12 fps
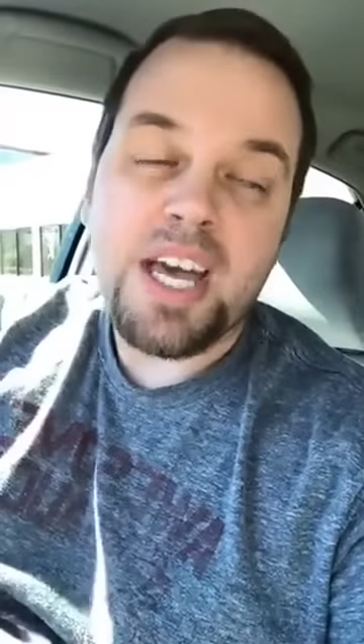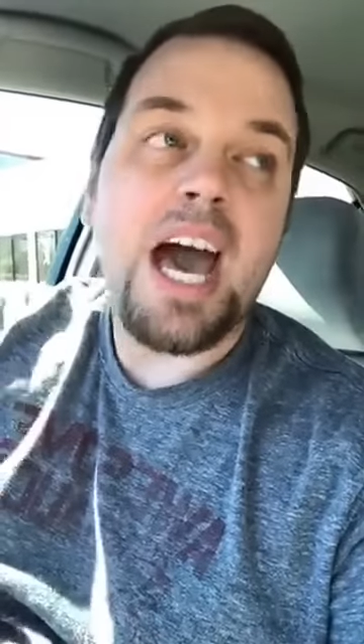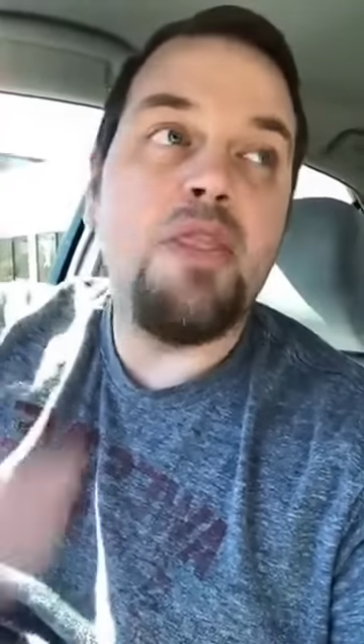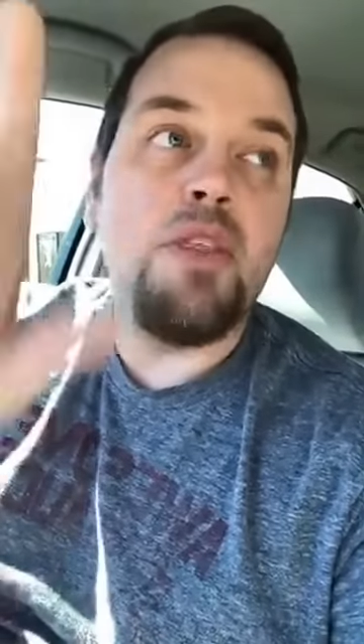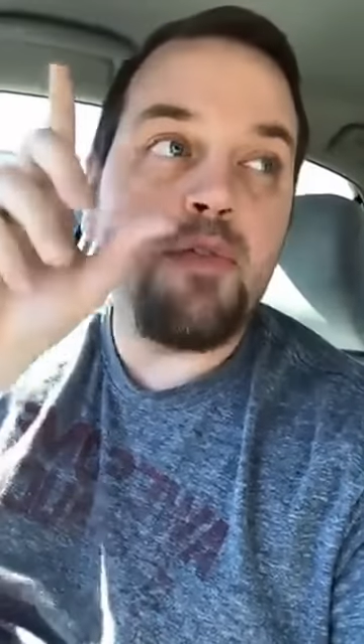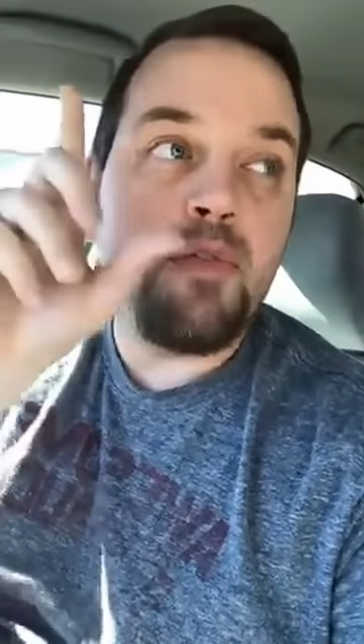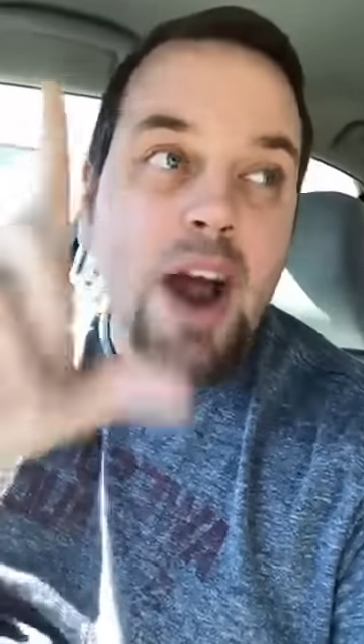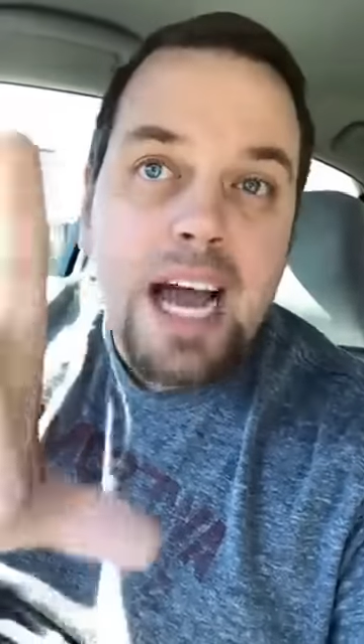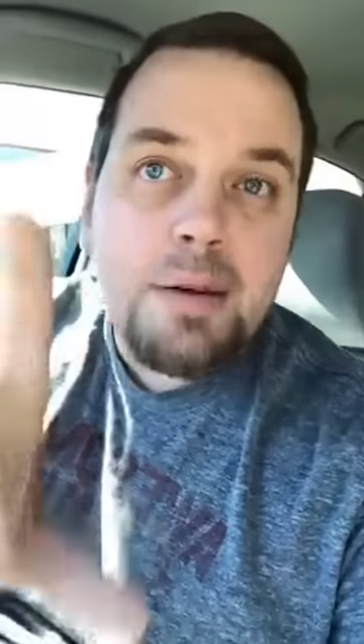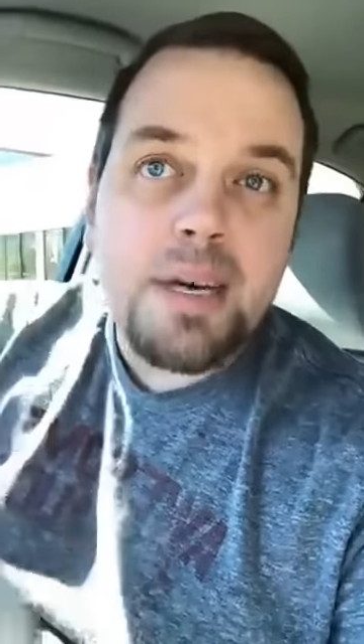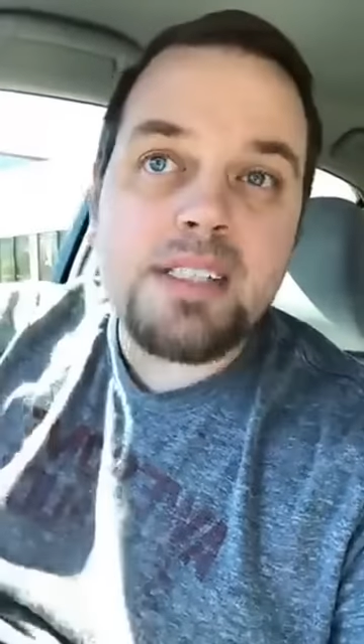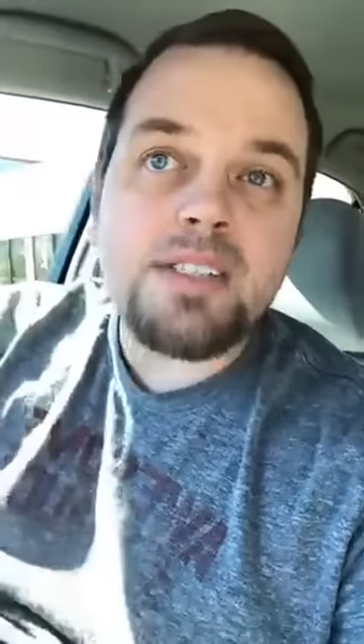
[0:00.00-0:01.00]
And the
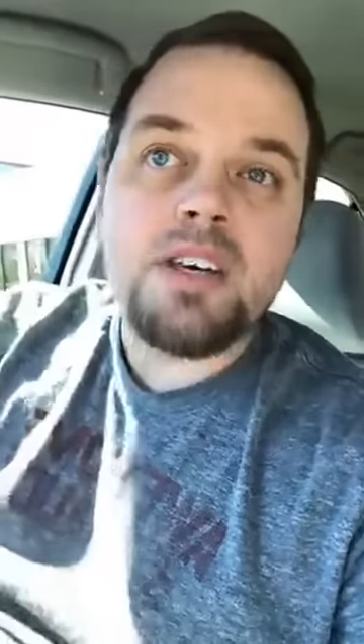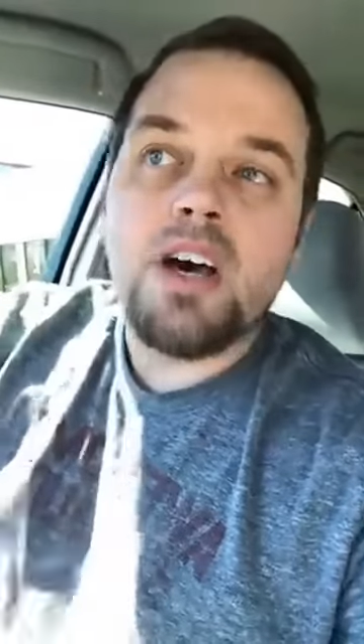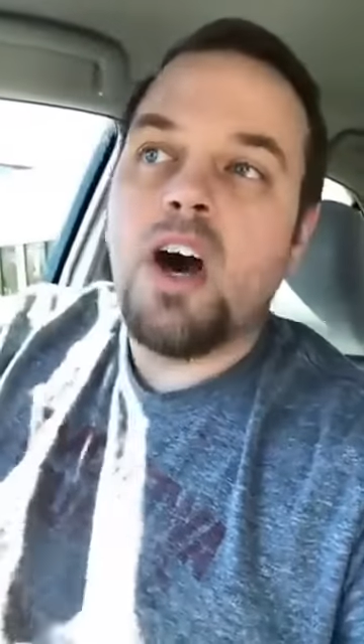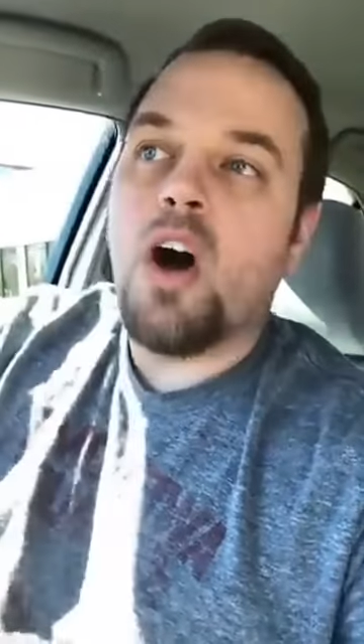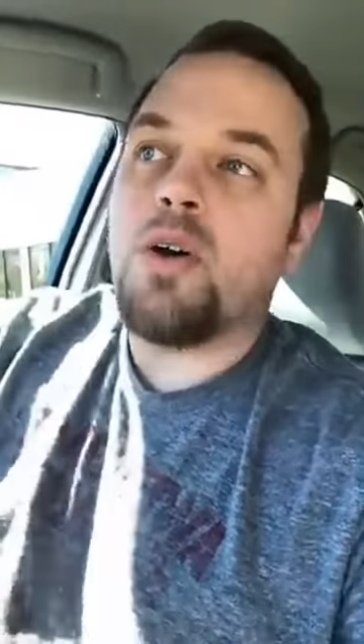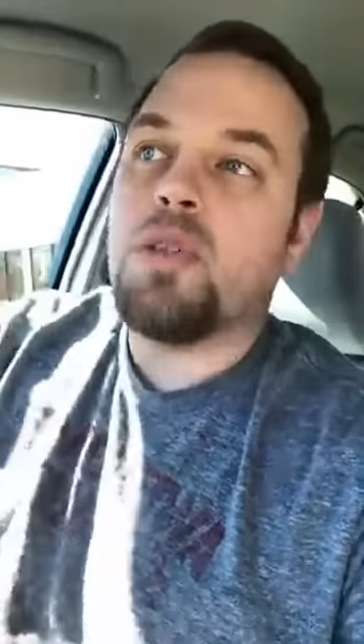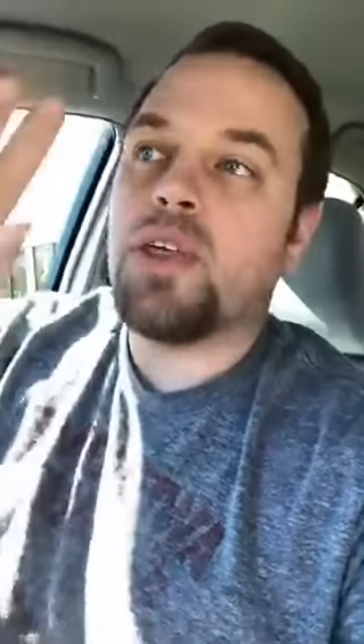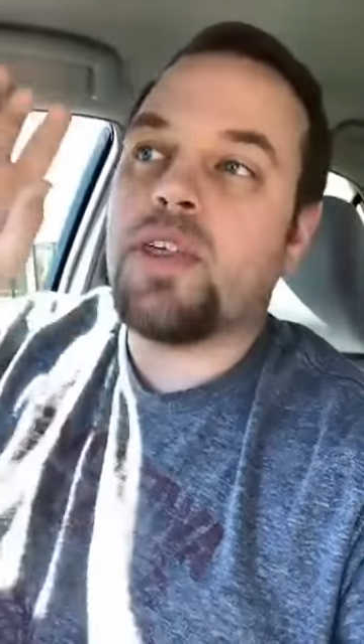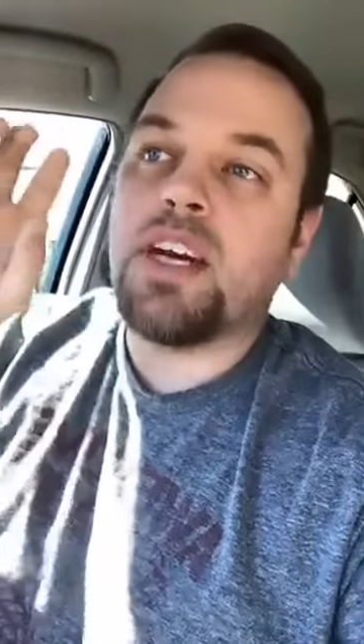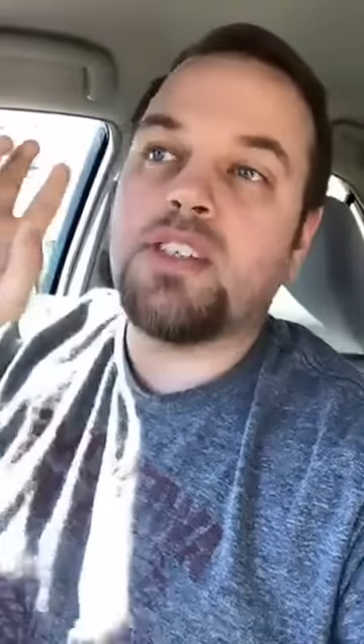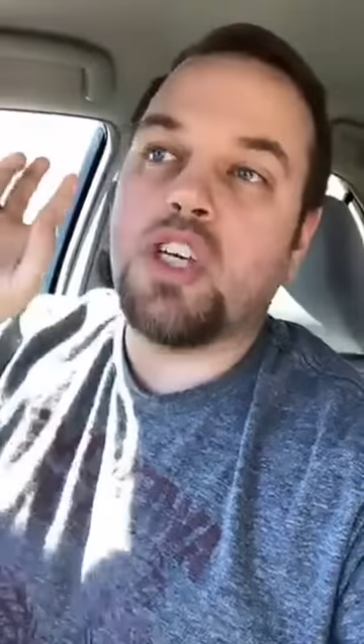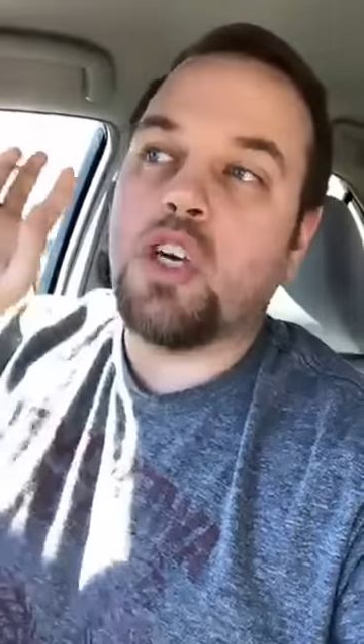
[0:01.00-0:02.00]
fragments are the
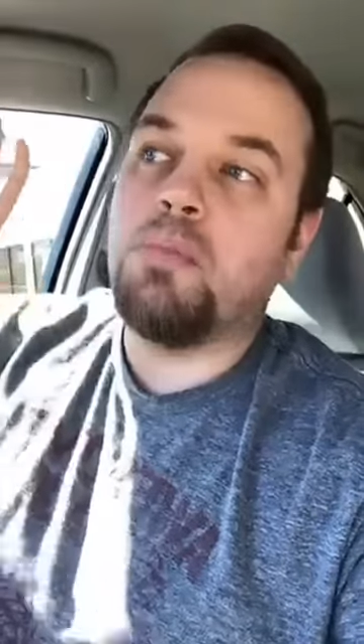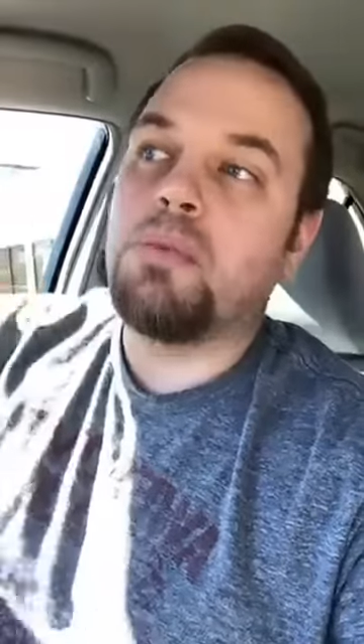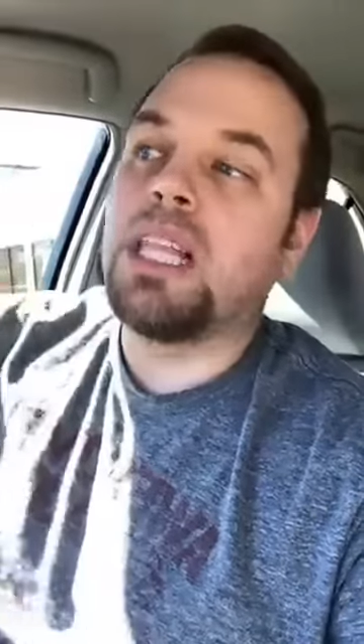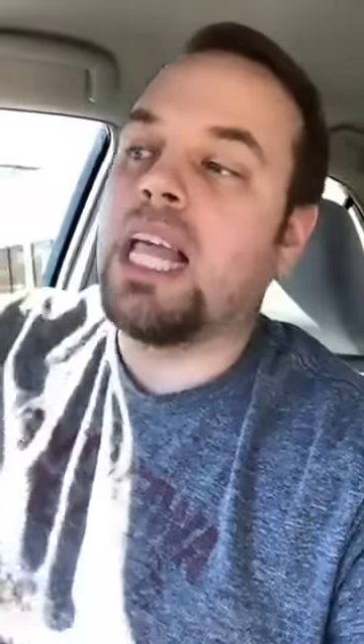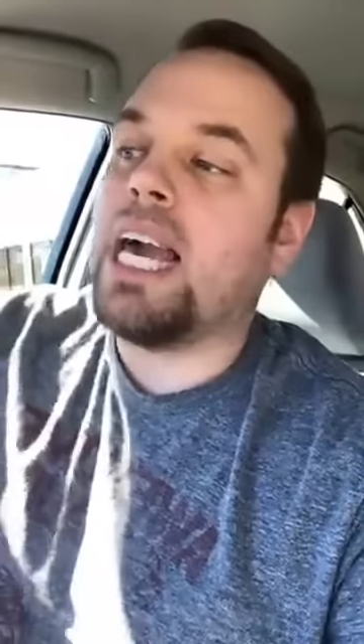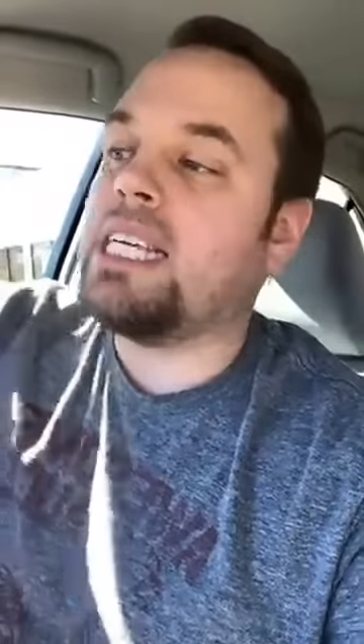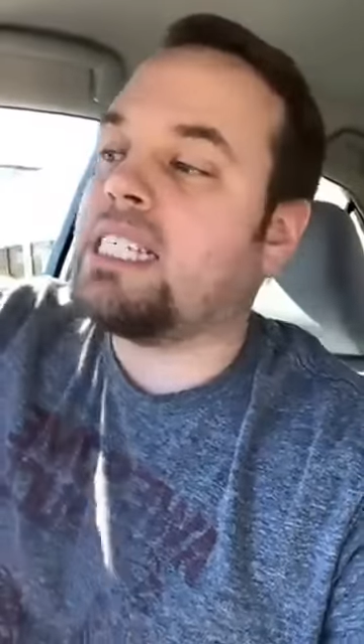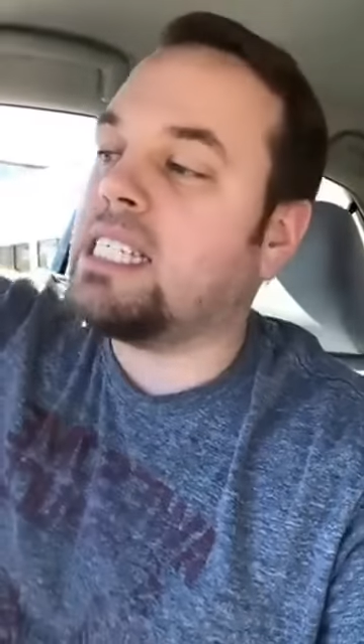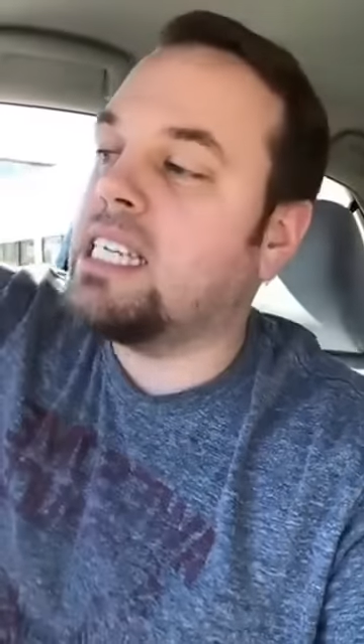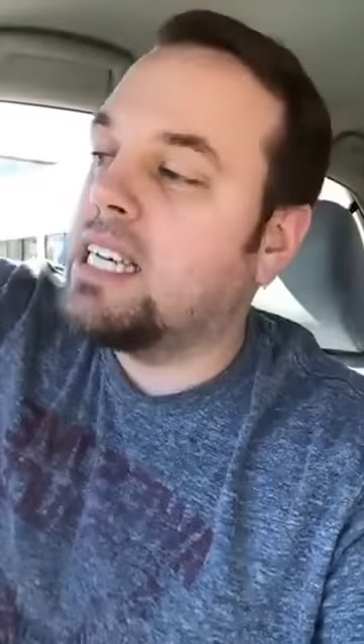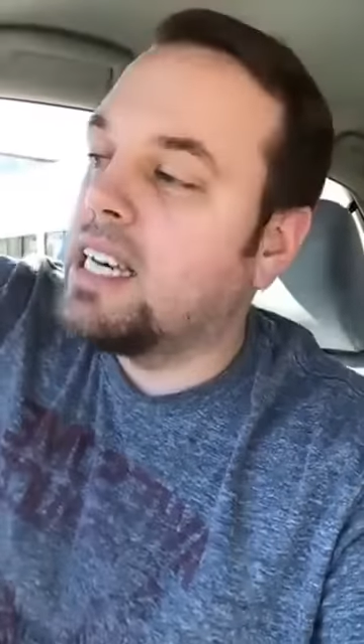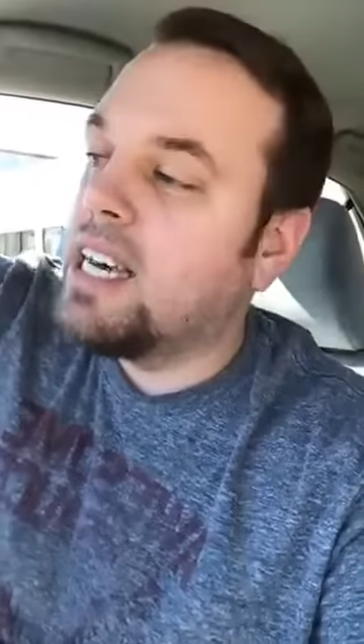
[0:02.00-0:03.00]
things that you place